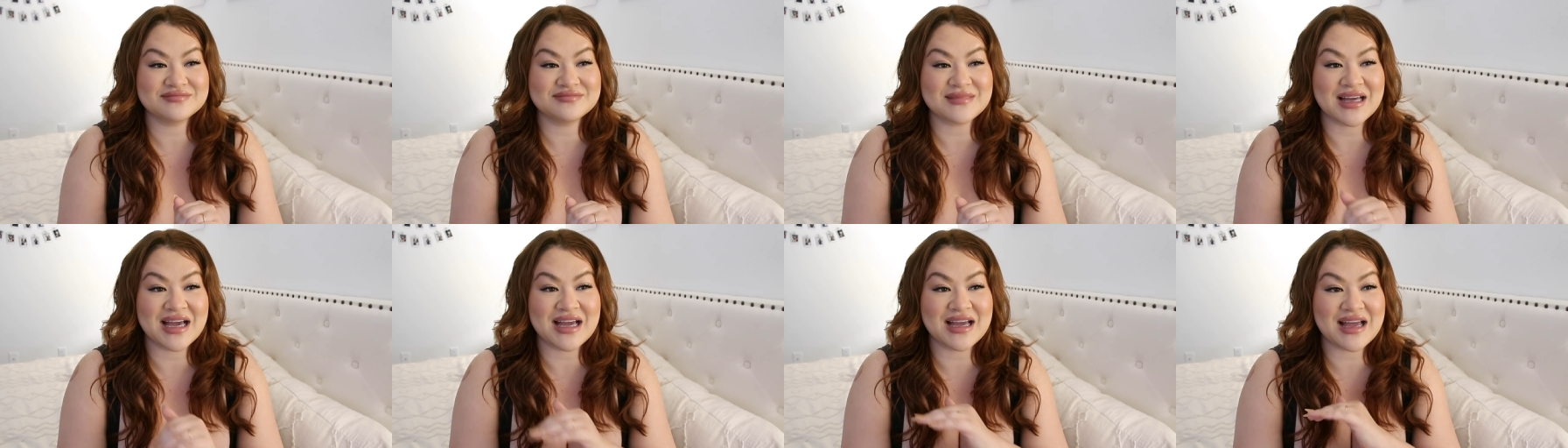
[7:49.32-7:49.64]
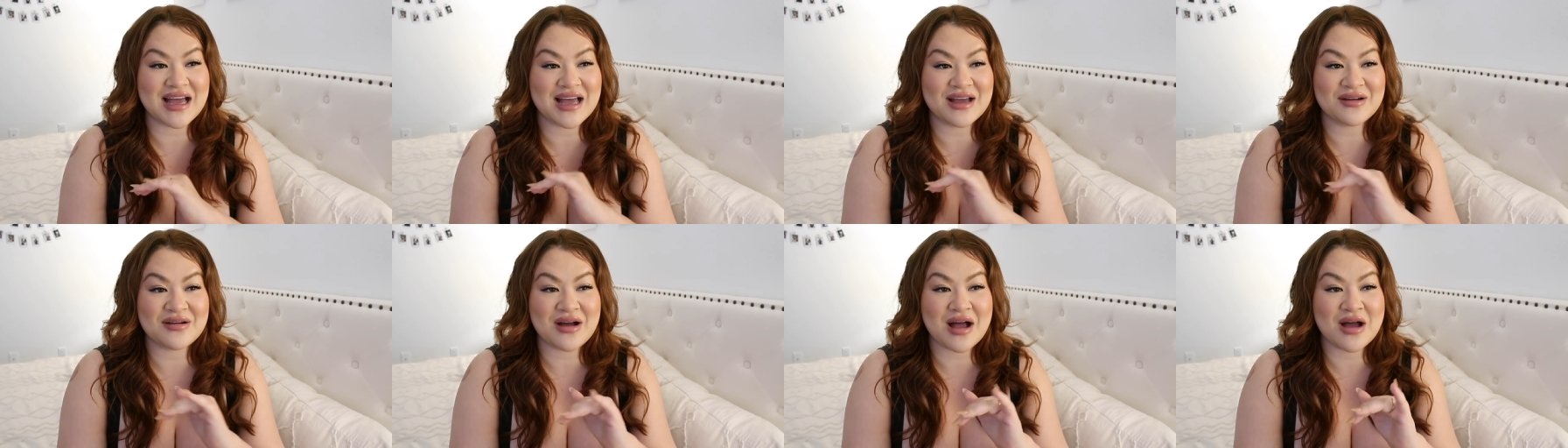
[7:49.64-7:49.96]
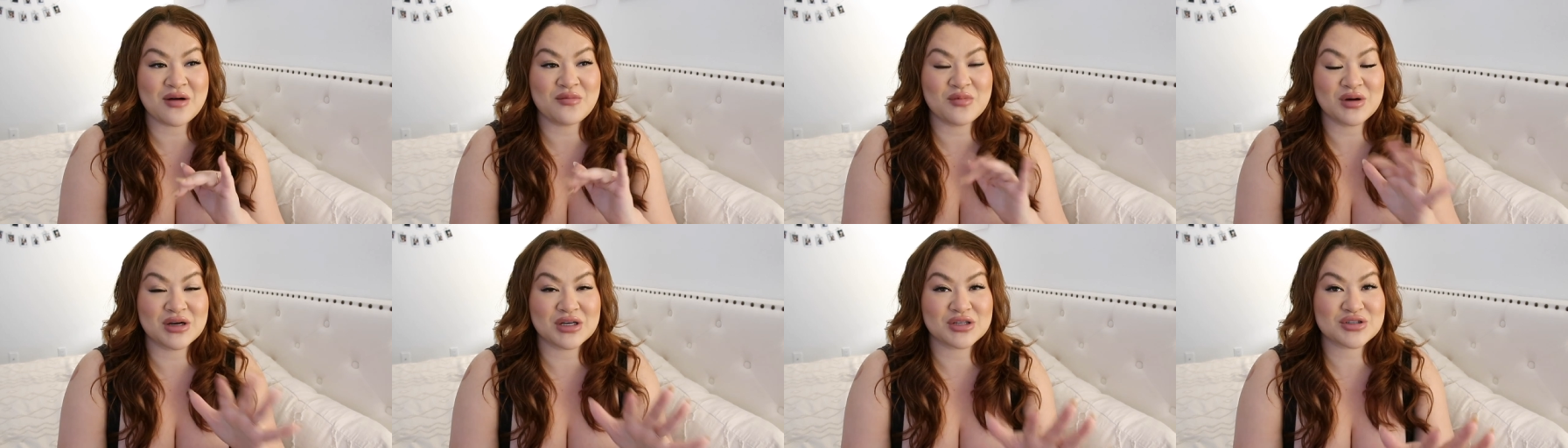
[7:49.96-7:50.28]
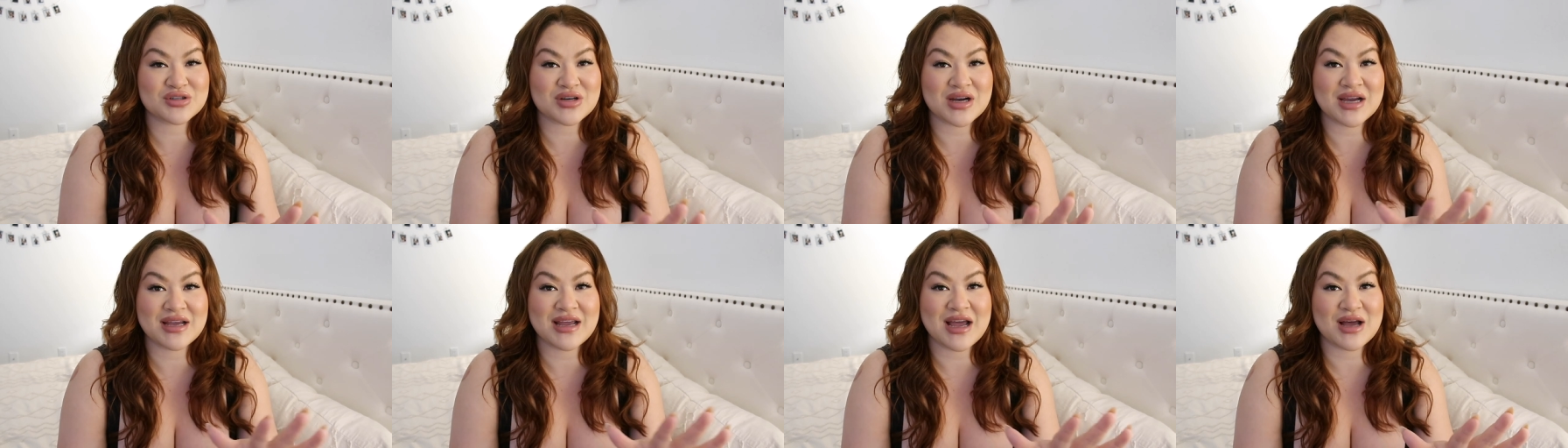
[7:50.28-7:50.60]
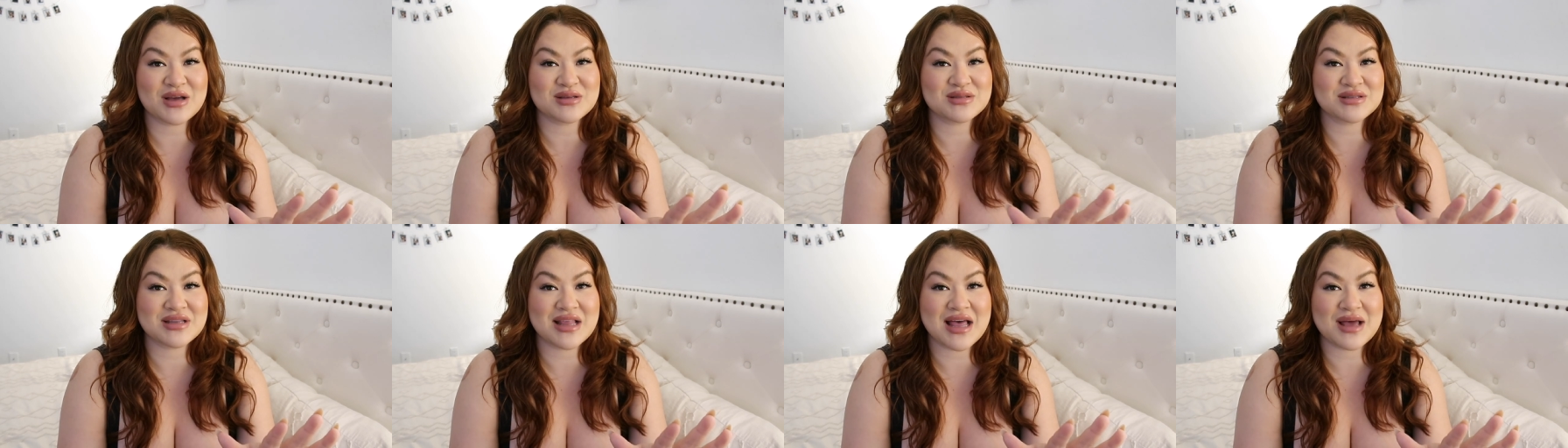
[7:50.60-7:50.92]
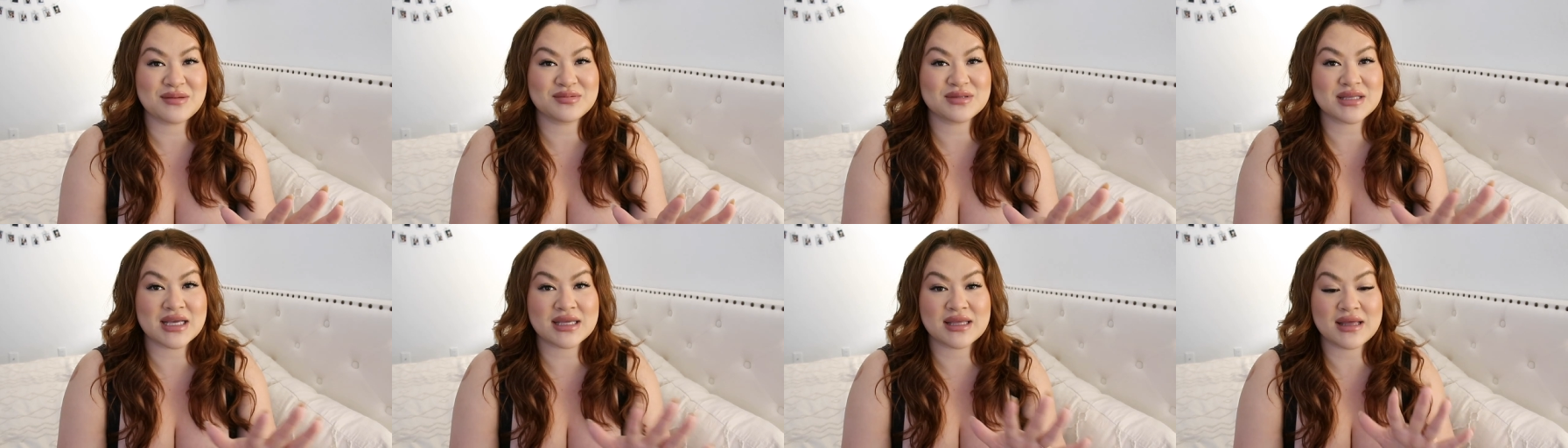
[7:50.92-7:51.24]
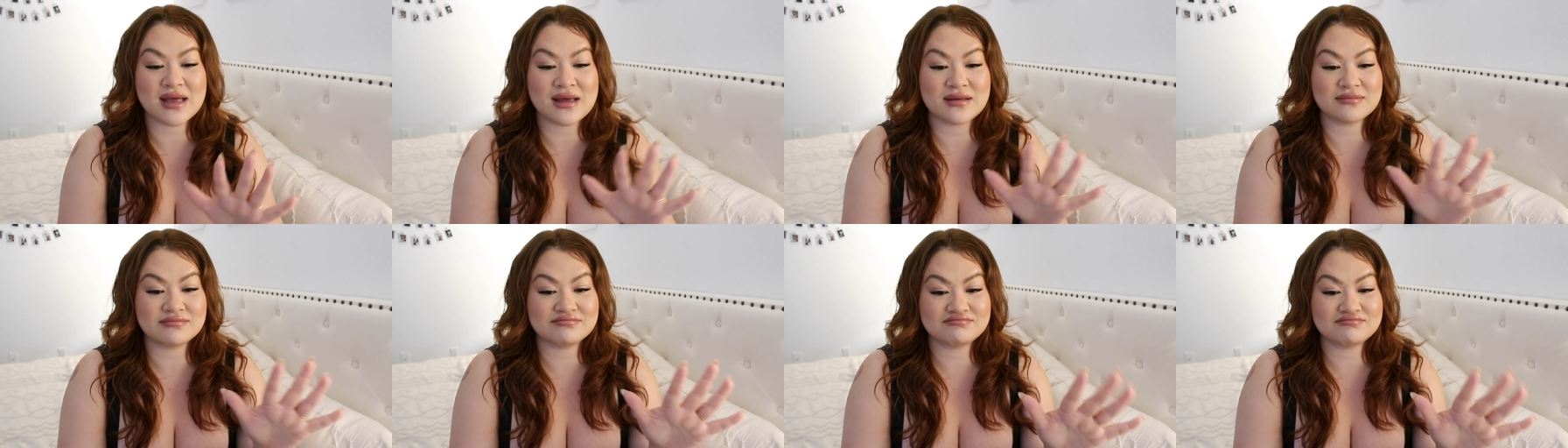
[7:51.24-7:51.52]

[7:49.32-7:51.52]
I want to try House Labs. Like,